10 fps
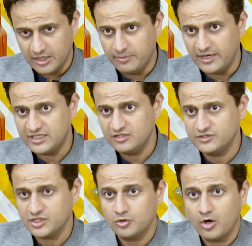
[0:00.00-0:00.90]
parties
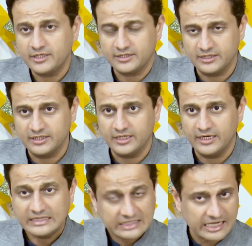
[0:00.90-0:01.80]
which are not
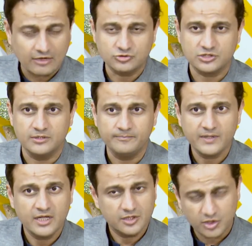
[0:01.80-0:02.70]
in the council,
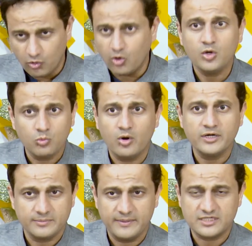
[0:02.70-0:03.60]
they all
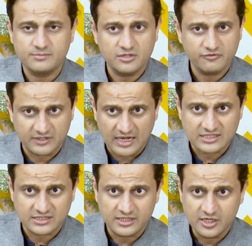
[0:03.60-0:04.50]
want betterment of
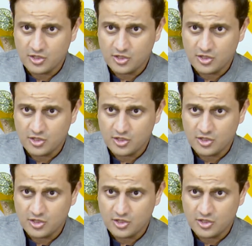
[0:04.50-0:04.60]
Karachi.